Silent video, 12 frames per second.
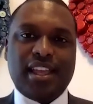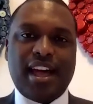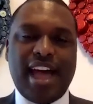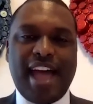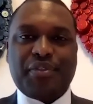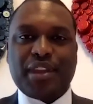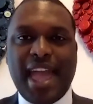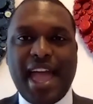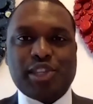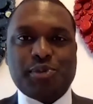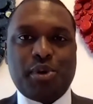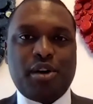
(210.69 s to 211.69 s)
at the
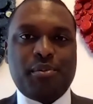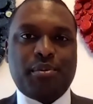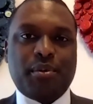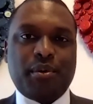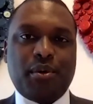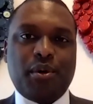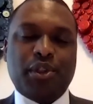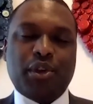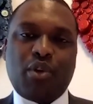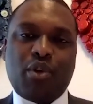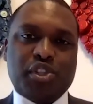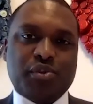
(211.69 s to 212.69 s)
gas pump, or in the
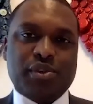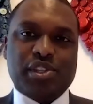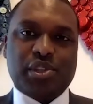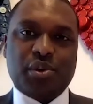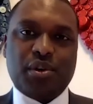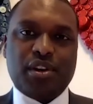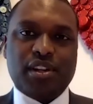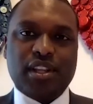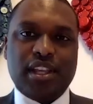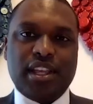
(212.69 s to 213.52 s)
grocery store,